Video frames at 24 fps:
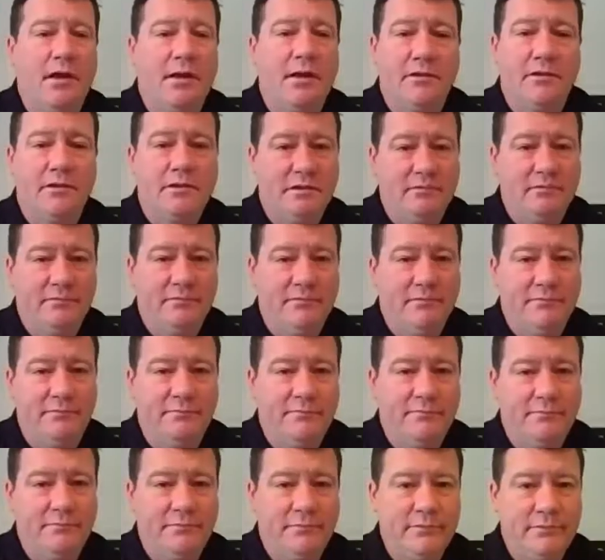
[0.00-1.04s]
years of
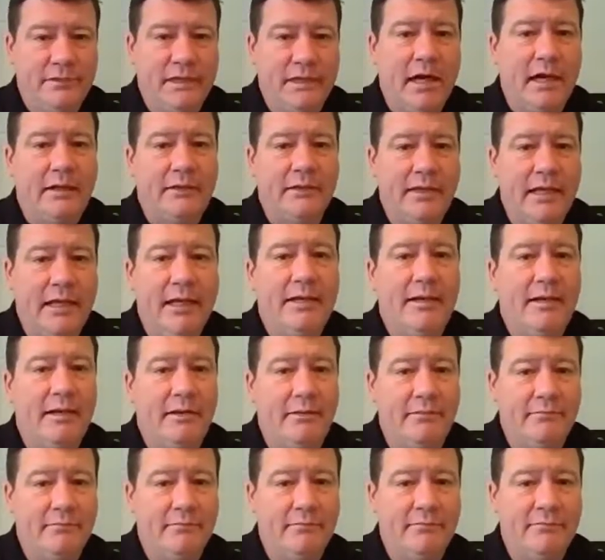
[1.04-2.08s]
not getting
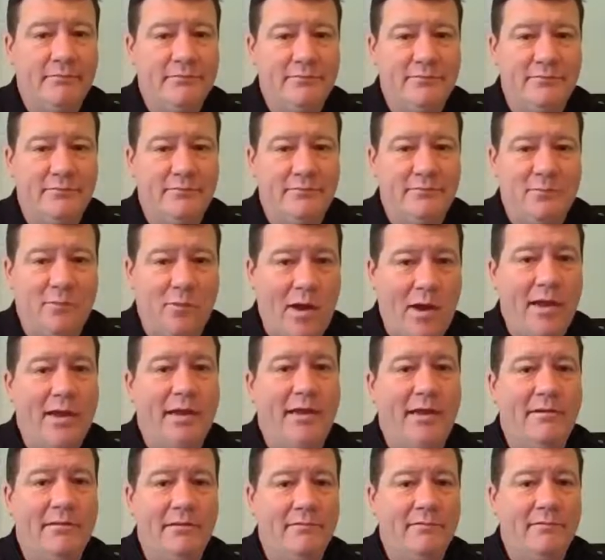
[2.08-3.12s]
it
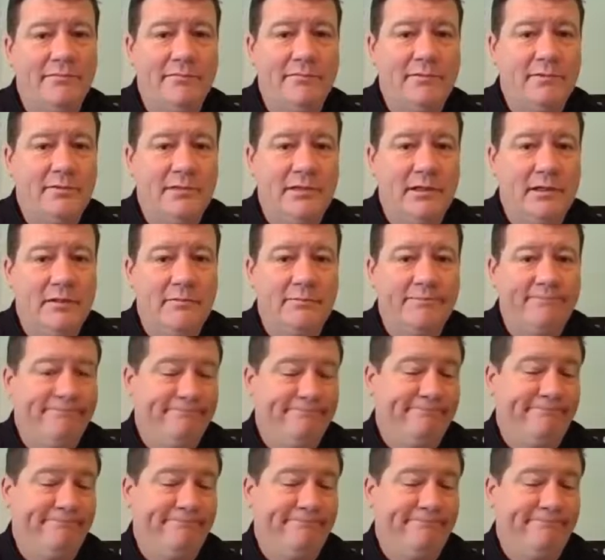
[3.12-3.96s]
right. So.